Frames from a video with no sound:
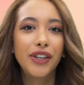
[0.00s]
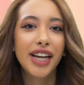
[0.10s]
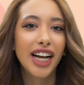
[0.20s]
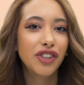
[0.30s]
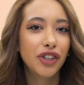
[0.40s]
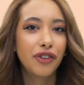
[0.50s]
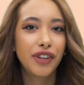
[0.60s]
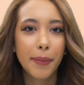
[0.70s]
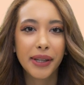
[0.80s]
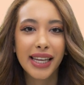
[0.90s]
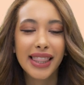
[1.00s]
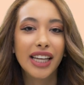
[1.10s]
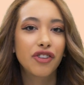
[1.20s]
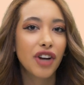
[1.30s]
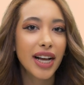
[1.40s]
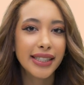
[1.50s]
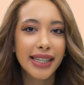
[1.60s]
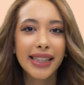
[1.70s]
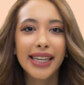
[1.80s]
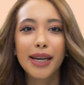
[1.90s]
natural remedy that
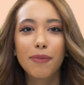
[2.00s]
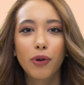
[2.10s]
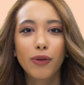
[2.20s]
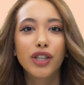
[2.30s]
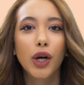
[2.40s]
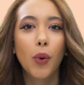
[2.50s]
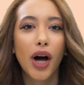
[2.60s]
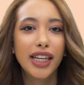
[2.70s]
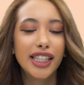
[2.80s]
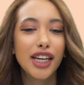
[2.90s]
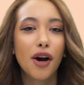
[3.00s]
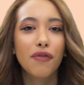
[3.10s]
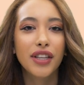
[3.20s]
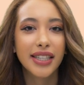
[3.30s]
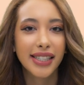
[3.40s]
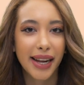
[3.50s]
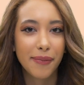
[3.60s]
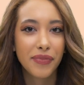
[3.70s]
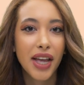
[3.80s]
drastically improves the quality of the skin.